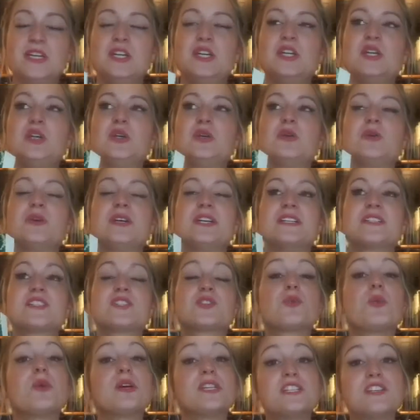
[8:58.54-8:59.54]
who is
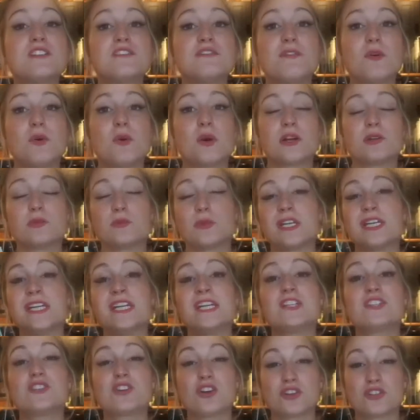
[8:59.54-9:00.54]
24, and when
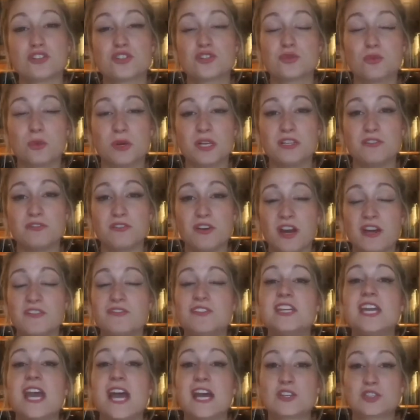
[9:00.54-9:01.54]
he turns 25,
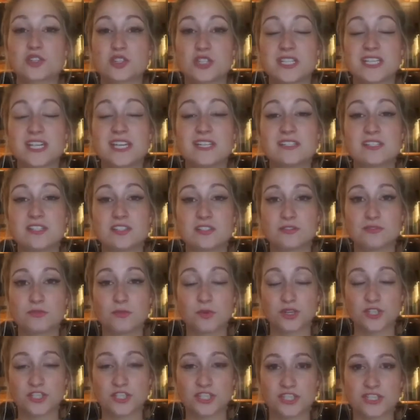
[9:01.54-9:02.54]
he actually gets his
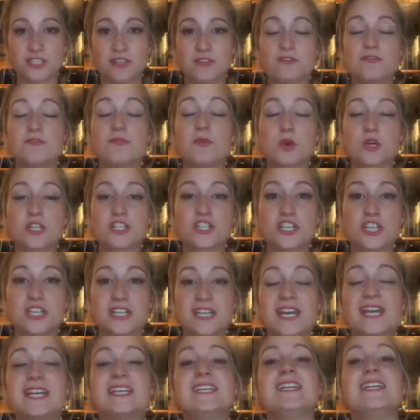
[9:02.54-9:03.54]
fortune,
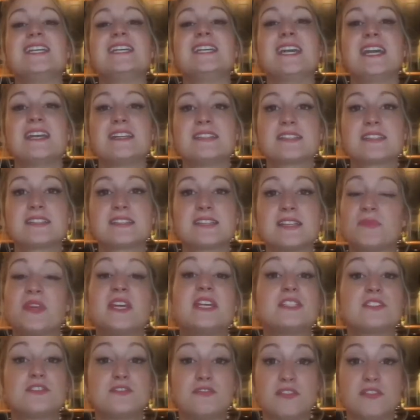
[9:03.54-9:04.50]
and he gets his